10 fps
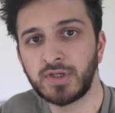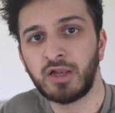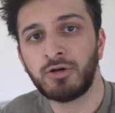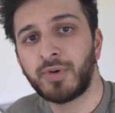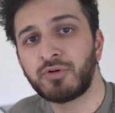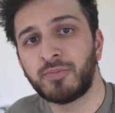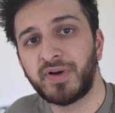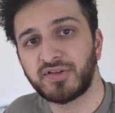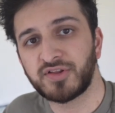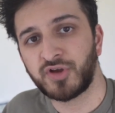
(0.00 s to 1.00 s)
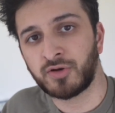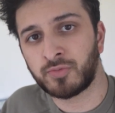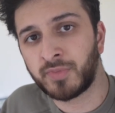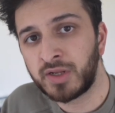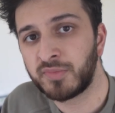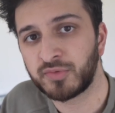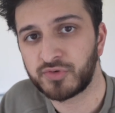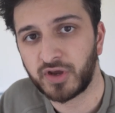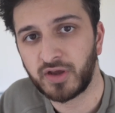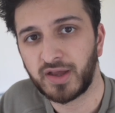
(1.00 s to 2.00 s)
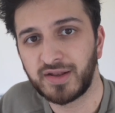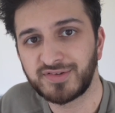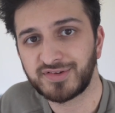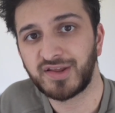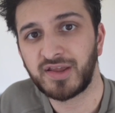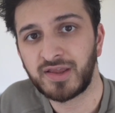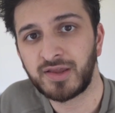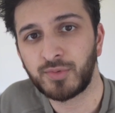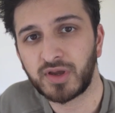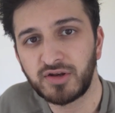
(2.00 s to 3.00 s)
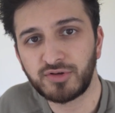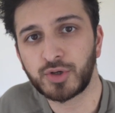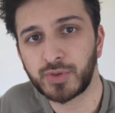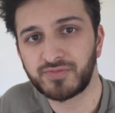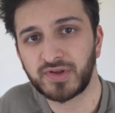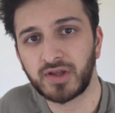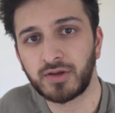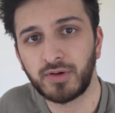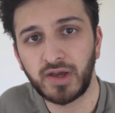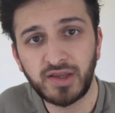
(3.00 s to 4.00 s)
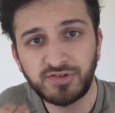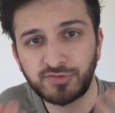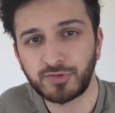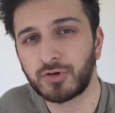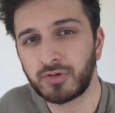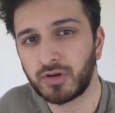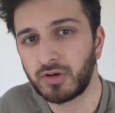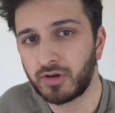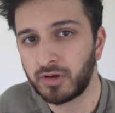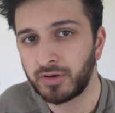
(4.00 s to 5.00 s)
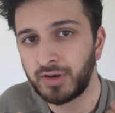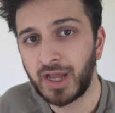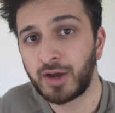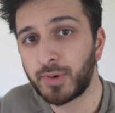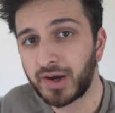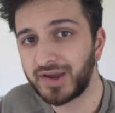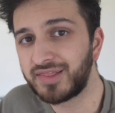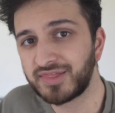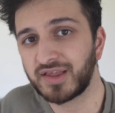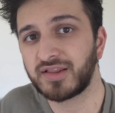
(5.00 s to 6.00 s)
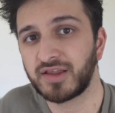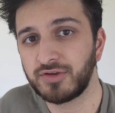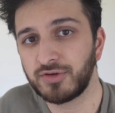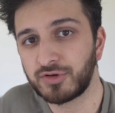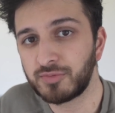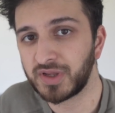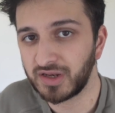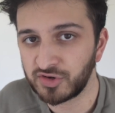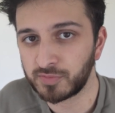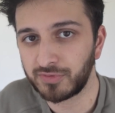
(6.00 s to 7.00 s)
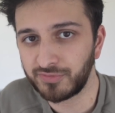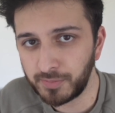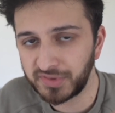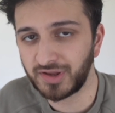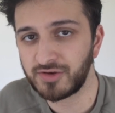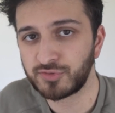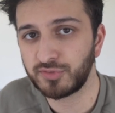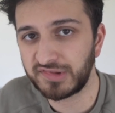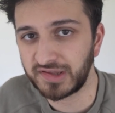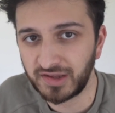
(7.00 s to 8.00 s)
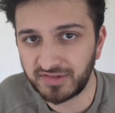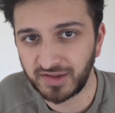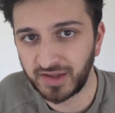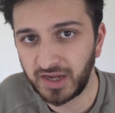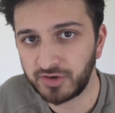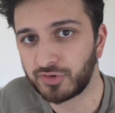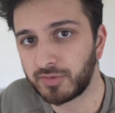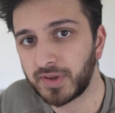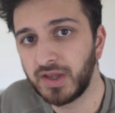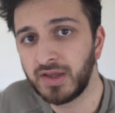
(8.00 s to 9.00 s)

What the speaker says: Hello and welcome back to the channel. My name is Wujaha and today we're going to do a quick video, a tutorial on how I think that you could be eligible for a potential zkSync airdrop.